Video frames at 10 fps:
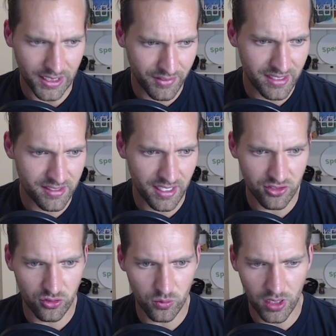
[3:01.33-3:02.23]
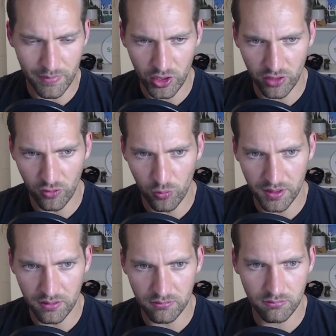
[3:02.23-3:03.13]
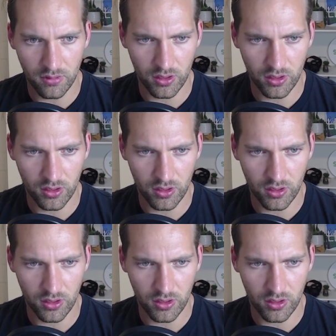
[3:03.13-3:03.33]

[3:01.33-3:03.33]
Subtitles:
of these things do come out of open,